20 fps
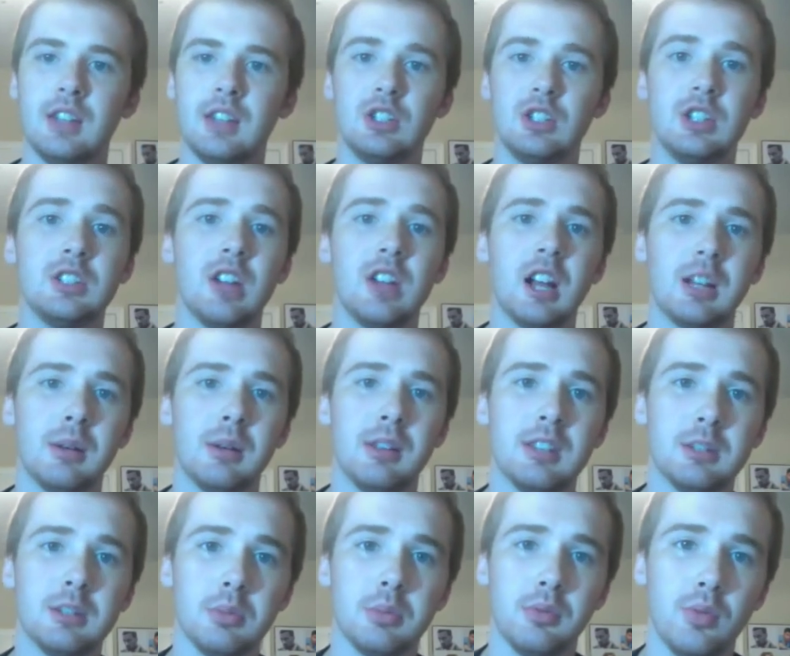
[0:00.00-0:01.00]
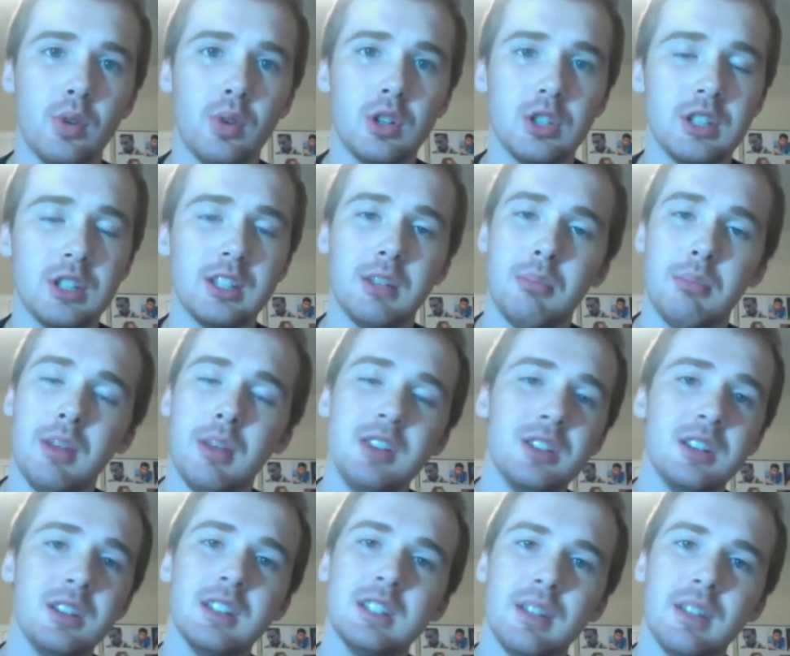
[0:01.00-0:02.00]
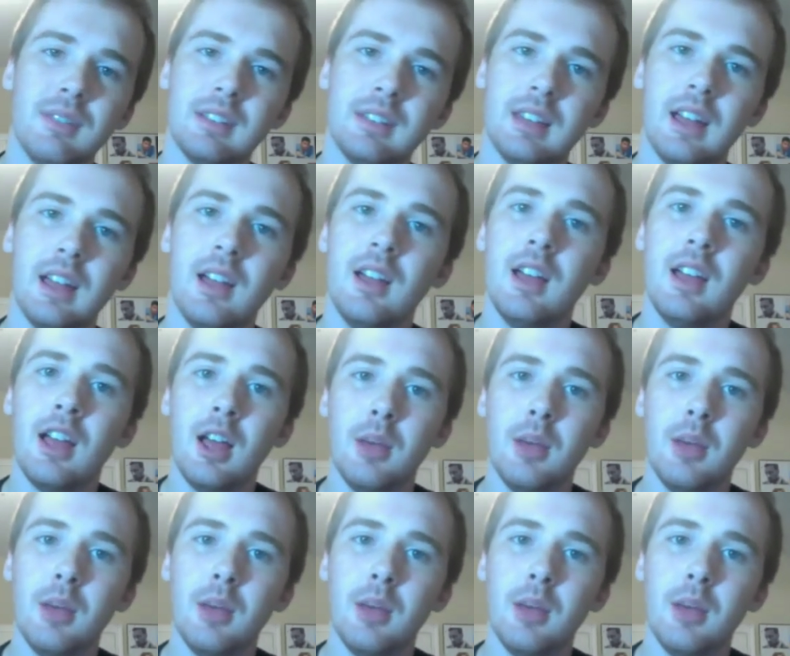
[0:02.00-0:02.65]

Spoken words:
and she's talked about this before, she doesn't get mentioned and stuff like that